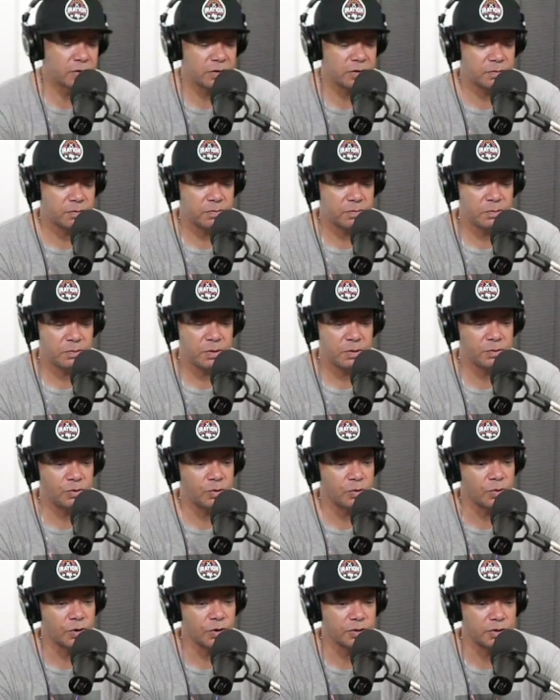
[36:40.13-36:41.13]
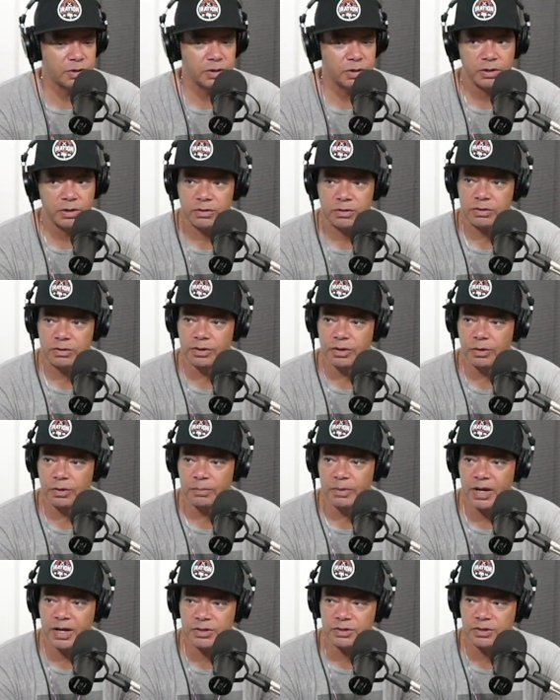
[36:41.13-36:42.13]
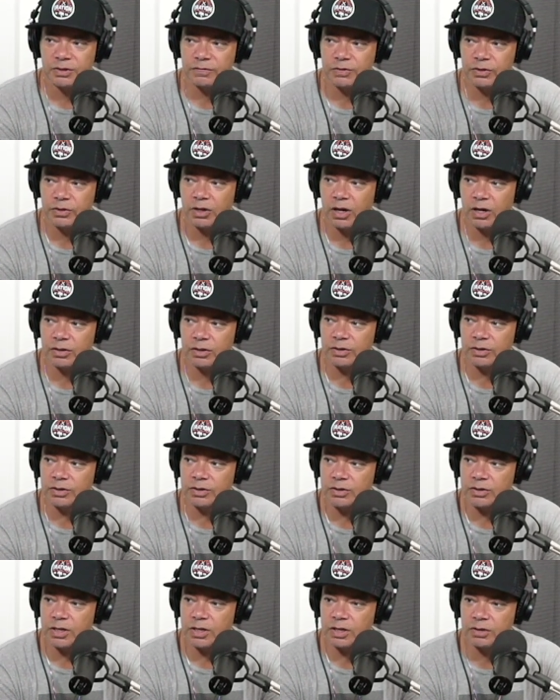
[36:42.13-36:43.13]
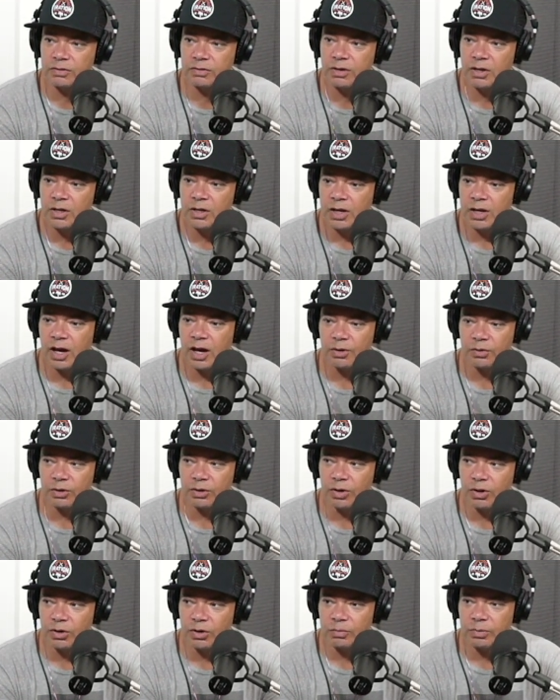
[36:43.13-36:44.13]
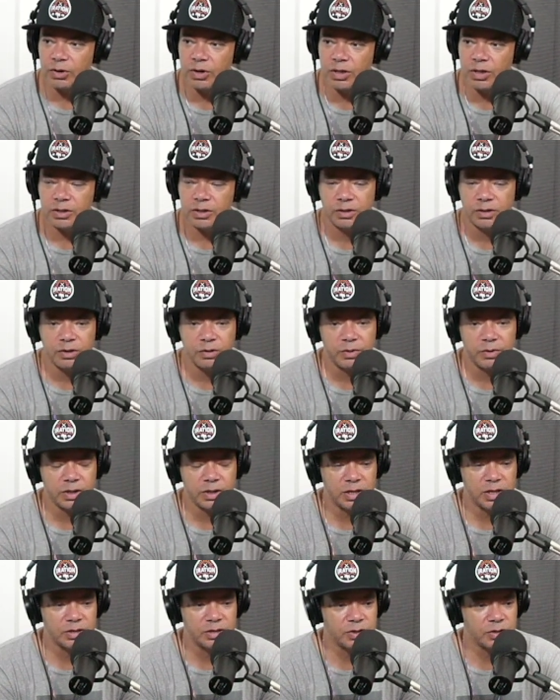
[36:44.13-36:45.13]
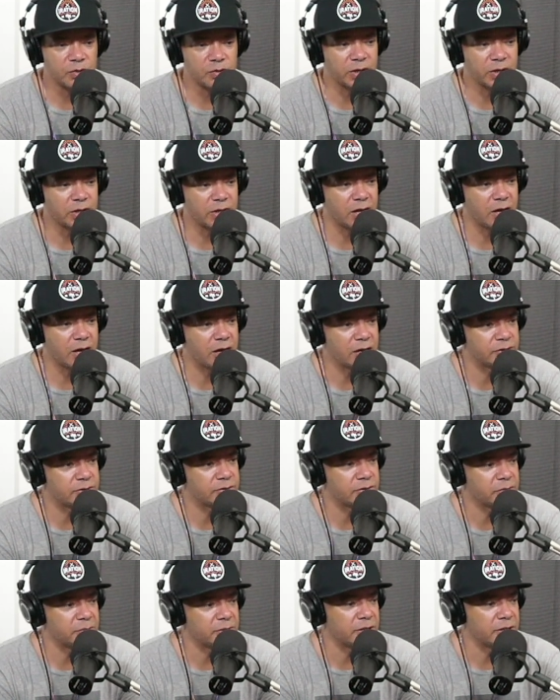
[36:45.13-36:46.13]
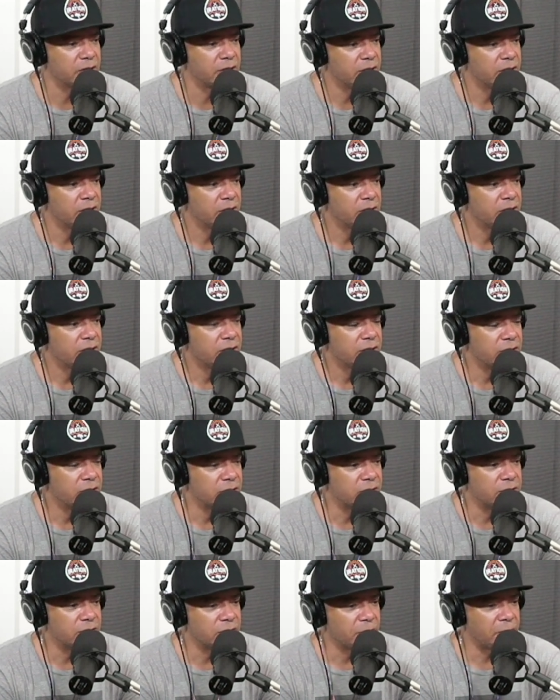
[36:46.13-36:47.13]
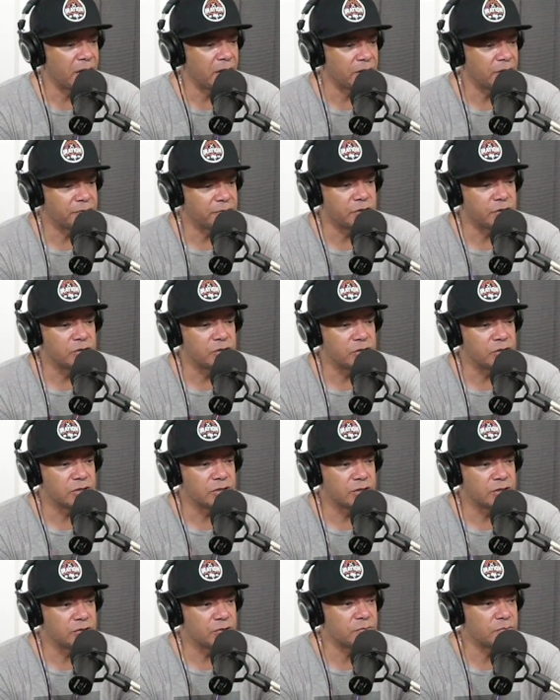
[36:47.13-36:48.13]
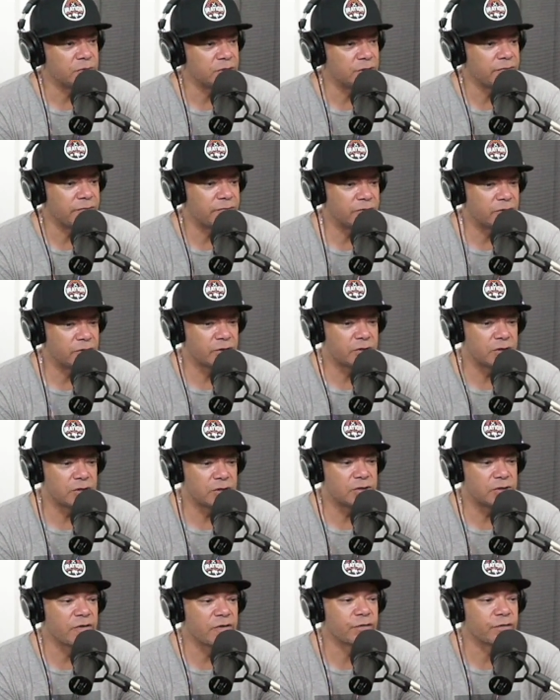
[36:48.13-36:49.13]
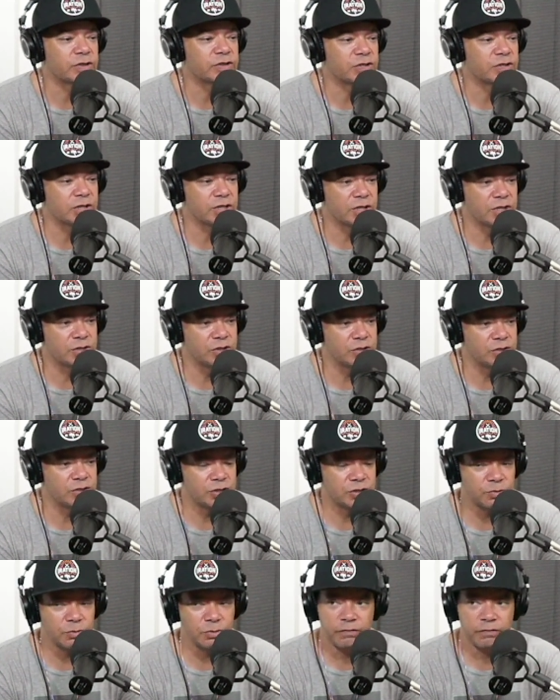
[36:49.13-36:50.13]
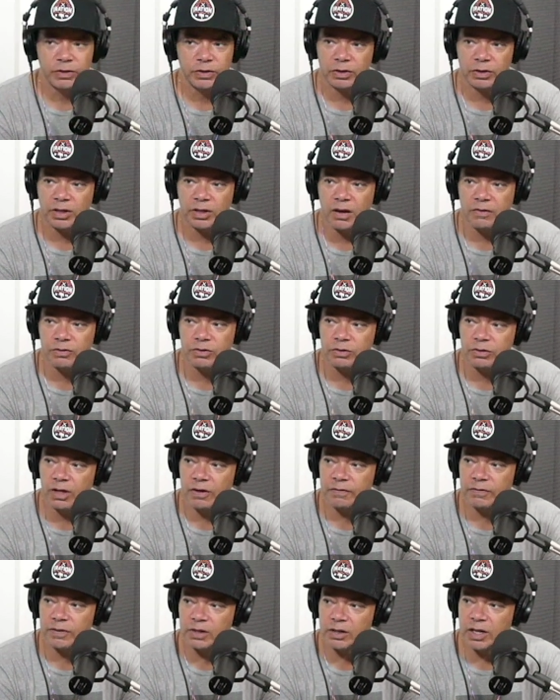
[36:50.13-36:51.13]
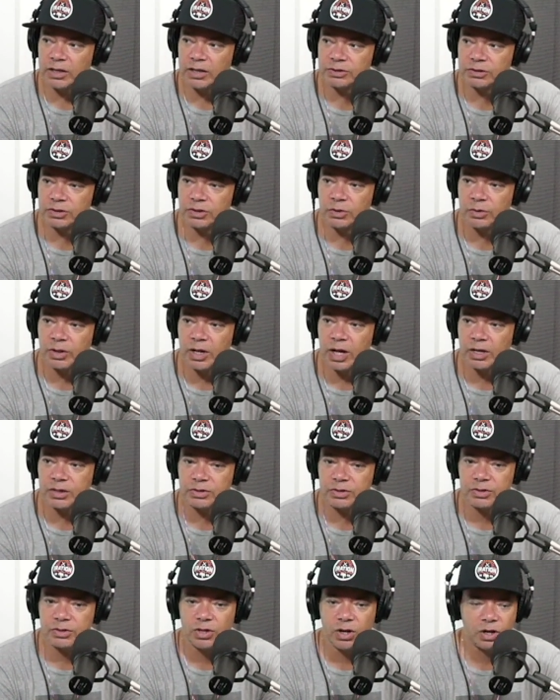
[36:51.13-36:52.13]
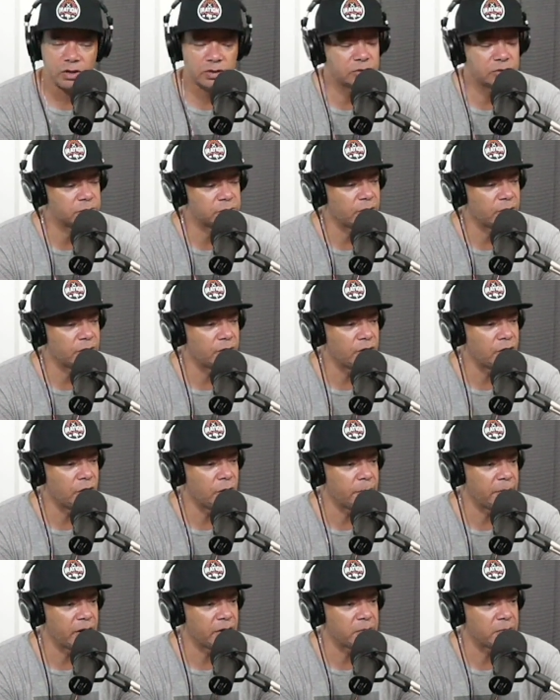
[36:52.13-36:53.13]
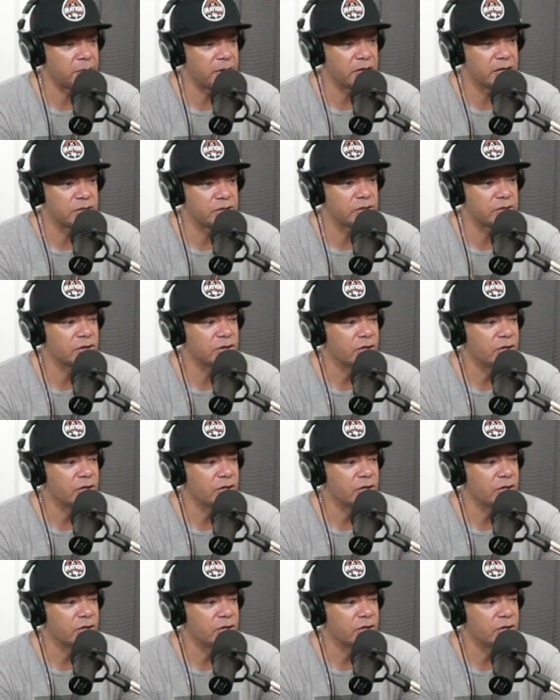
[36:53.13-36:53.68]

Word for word: the, the people who work there. You know, imagine if your doctor could take an hour long break and go in and catch a quick class. I mean, the, the amount of energy that you'd be the, the difference in the energy you were feeling after you left the class to go and actually talk to somebody or help out a patient